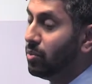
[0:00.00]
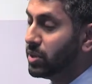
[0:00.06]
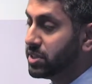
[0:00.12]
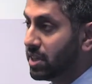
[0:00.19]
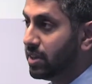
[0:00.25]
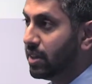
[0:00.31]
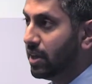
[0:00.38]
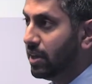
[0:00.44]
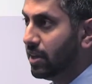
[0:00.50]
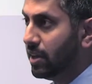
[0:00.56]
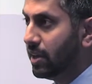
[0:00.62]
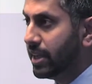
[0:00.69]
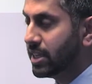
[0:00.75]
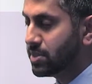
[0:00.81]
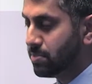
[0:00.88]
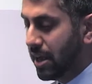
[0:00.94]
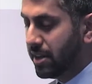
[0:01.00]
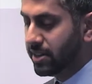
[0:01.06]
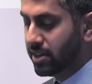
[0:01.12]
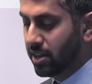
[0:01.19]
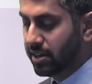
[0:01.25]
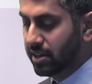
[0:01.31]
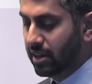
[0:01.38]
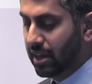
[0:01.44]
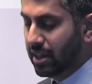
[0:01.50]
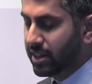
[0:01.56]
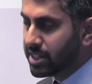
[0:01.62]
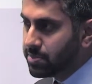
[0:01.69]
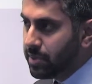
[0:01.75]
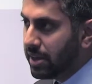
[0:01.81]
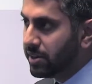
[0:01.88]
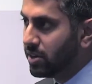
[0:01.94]
which I'll expand on. I'll
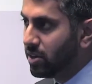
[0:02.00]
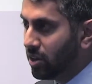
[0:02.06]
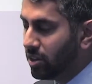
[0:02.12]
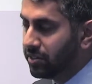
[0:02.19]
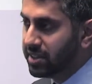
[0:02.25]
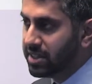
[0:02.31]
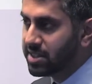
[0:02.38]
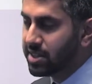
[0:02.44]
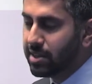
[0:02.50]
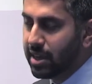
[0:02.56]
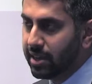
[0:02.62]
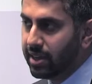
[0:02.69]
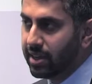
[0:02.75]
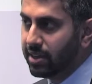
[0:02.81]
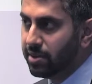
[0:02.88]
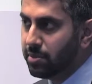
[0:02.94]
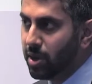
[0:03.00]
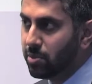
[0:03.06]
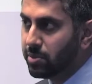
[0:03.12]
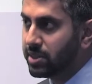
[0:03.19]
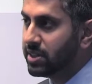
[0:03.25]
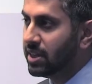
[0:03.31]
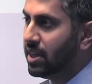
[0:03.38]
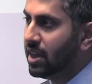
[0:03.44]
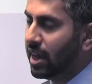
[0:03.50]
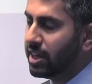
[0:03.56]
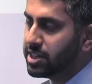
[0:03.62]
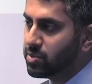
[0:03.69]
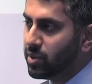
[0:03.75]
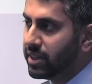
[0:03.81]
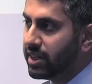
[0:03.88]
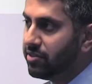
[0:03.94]
expand on all of these in a moment. I
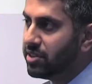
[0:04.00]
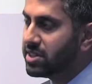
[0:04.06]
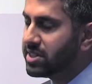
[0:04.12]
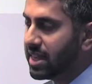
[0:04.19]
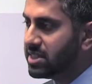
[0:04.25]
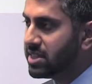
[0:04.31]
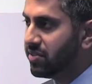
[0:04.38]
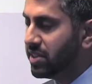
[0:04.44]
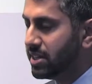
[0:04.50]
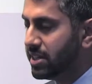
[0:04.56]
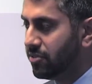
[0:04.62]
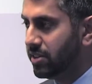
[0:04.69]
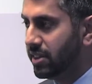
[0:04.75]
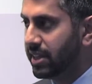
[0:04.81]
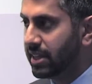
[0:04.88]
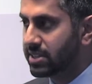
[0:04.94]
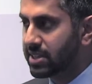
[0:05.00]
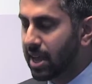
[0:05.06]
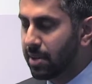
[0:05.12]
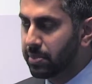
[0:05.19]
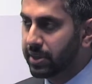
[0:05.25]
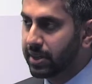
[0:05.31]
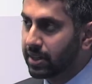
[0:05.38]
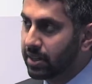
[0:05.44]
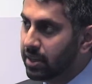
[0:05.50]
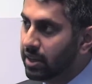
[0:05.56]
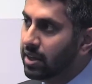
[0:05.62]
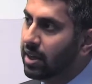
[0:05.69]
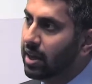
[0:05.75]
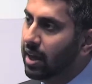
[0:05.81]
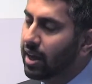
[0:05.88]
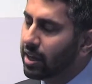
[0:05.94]
just want to give you a sense of the different things happening.
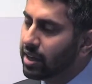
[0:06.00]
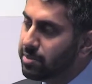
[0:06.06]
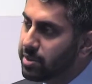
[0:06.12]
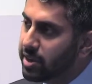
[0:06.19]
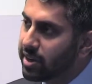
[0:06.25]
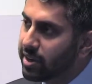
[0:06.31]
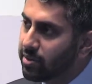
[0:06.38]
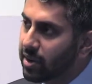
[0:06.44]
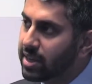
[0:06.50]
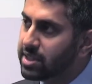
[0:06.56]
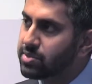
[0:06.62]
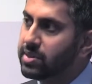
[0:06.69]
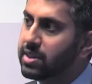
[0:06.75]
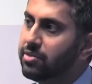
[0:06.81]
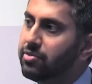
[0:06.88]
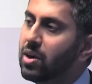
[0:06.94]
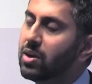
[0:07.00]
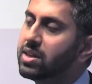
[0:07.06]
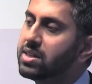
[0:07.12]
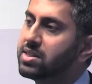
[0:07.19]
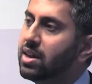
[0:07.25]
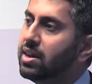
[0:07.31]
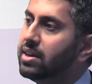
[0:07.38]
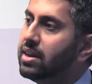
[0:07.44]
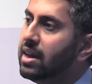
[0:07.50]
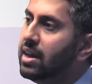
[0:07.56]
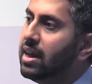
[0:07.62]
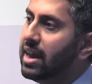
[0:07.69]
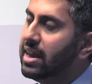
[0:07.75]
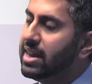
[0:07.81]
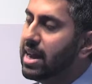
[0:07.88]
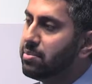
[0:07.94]
Community rights really focused on
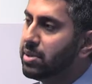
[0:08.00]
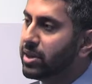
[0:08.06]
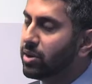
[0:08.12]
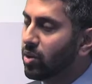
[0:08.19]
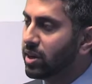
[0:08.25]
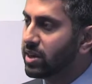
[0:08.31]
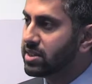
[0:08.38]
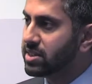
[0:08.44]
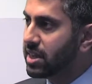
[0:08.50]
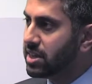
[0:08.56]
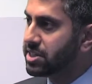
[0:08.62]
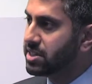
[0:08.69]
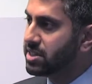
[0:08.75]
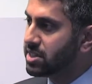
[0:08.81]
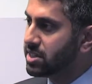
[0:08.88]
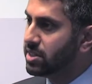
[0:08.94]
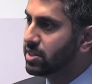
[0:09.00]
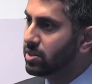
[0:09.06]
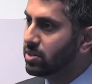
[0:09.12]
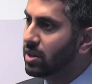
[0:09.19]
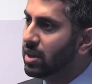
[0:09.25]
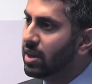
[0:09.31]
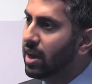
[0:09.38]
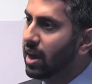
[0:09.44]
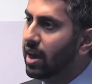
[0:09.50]
enabling organizations to